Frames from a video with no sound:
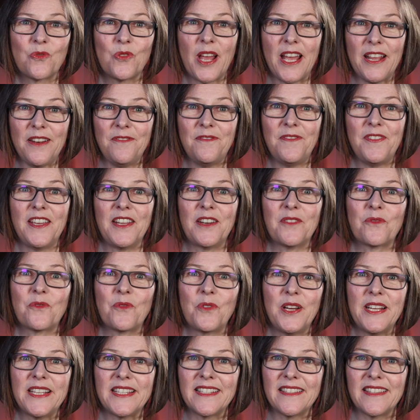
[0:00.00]
Redfin
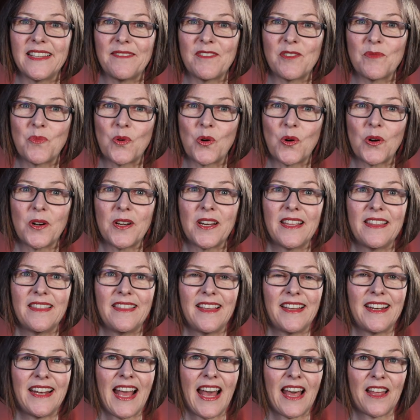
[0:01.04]
recently reported
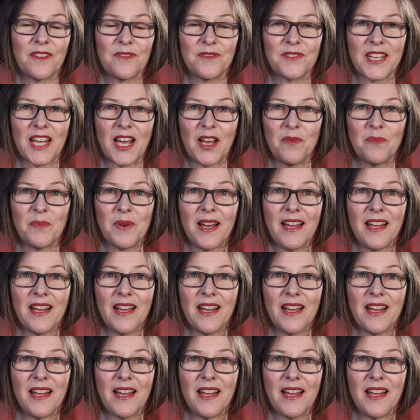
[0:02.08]
that out-of-town